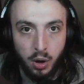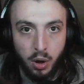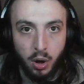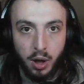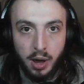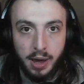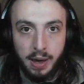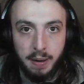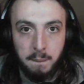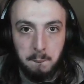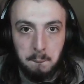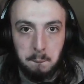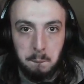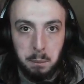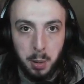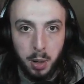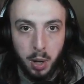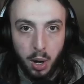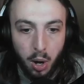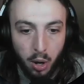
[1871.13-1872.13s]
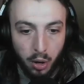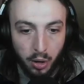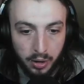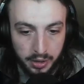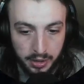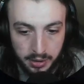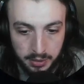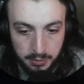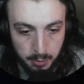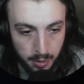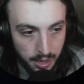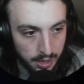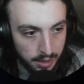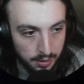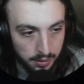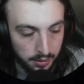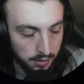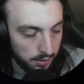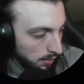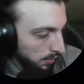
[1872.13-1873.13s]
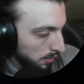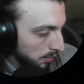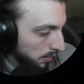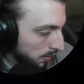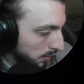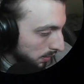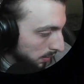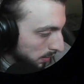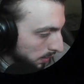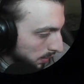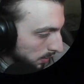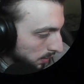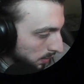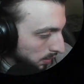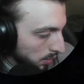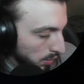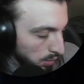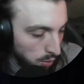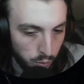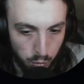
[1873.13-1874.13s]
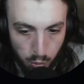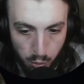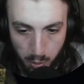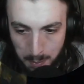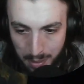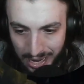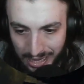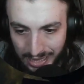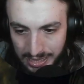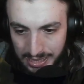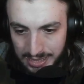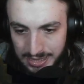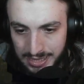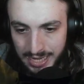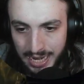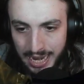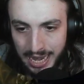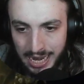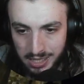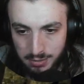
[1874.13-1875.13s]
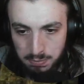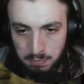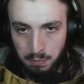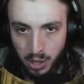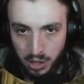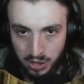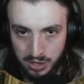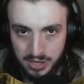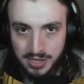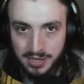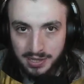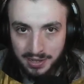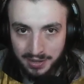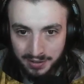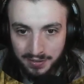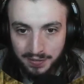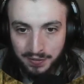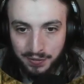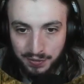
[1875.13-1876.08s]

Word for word: I am blind, man. We'll make this the last boss then.